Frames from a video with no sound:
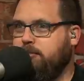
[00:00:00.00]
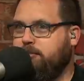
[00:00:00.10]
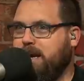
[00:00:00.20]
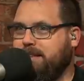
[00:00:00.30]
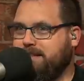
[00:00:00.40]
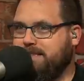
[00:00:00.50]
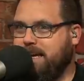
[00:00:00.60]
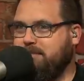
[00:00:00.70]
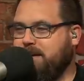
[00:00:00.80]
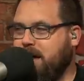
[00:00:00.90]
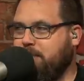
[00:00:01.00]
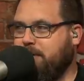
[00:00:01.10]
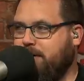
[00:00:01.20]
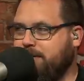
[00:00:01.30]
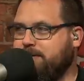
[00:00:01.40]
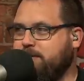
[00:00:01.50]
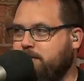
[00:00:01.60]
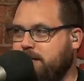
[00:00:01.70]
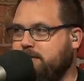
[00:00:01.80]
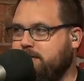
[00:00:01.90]
But at the same time, Carson
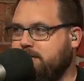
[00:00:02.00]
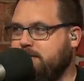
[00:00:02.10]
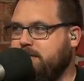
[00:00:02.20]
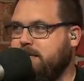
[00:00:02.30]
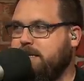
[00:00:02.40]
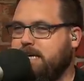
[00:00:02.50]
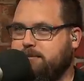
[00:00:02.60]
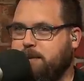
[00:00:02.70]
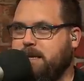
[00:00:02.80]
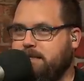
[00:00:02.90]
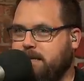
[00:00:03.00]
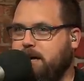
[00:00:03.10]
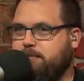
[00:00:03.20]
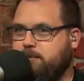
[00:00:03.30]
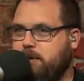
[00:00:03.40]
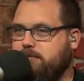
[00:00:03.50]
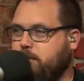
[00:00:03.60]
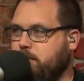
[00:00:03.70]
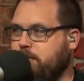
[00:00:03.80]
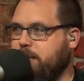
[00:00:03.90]
Wentz has been a top 12
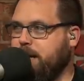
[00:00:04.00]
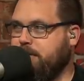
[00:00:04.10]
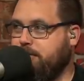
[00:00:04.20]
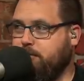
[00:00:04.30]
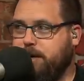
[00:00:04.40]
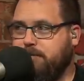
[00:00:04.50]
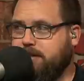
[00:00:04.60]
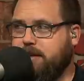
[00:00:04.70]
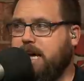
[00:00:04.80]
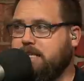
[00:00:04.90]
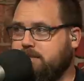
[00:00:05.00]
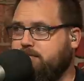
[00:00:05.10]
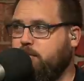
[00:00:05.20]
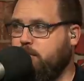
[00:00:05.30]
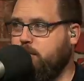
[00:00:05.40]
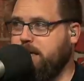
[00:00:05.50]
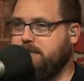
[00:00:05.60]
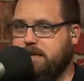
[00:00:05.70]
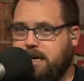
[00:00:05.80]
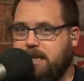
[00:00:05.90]
quarterback three of the last four
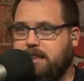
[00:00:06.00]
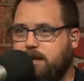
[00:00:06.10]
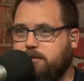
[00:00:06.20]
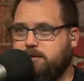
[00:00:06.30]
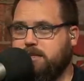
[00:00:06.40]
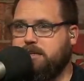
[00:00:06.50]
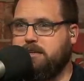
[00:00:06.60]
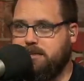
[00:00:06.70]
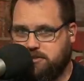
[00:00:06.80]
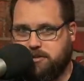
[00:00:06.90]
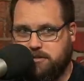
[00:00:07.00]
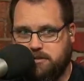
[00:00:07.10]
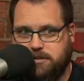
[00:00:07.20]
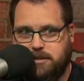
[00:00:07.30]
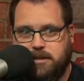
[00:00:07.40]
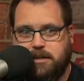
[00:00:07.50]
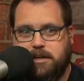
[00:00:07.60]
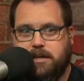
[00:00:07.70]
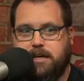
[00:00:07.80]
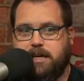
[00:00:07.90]
weeks in those conditions.
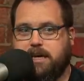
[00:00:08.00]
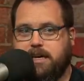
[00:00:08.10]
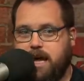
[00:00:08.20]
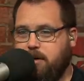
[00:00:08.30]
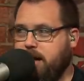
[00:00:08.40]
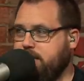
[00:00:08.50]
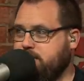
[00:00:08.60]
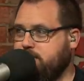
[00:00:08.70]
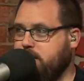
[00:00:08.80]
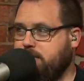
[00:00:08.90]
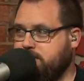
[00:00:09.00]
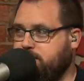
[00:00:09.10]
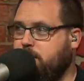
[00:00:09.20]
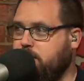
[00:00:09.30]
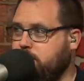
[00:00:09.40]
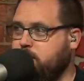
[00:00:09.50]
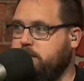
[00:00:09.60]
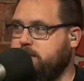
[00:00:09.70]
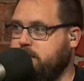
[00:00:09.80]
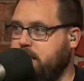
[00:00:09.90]
He now has Travis Fulgham, who
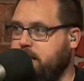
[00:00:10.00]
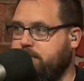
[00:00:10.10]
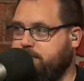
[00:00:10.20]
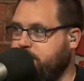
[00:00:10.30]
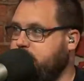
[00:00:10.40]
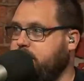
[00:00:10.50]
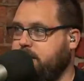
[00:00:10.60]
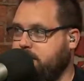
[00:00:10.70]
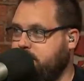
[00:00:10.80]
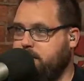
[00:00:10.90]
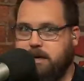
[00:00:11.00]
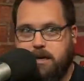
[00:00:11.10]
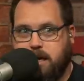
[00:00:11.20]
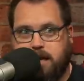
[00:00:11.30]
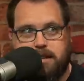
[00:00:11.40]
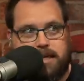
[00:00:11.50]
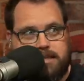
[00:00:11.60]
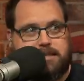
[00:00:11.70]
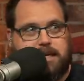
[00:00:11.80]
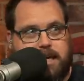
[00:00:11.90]
is kind of eh, at
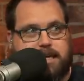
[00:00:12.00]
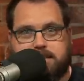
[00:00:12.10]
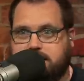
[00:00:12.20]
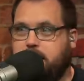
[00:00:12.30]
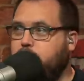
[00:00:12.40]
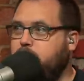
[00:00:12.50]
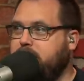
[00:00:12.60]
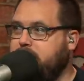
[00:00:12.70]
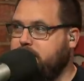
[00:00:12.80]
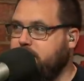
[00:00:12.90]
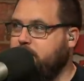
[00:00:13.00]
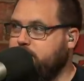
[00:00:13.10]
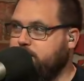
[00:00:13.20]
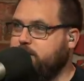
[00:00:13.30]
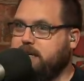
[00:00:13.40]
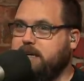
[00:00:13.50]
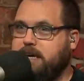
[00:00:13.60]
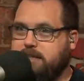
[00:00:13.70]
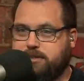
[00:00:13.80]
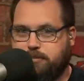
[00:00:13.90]
least he has someone he can go to that can
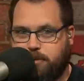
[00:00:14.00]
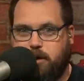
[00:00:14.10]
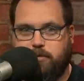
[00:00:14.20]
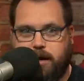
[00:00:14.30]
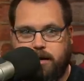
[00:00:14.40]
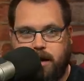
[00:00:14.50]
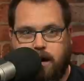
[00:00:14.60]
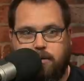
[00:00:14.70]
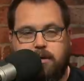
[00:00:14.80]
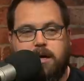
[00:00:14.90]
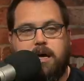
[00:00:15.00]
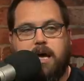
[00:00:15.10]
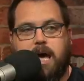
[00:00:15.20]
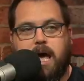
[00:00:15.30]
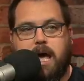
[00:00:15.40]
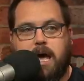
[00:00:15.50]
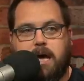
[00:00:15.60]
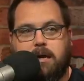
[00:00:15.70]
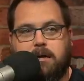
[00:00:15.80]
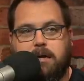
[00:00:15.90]
catch the ball right now
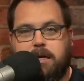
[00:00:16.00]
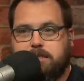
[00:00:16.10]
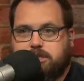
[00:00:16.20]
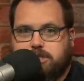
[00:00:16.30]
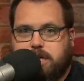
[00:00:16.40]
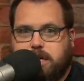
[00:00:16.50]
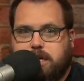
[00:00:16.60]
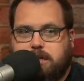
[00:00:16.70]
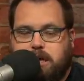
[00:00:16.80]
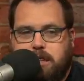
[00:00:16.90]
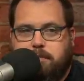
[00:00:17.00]
and he's just getting it done.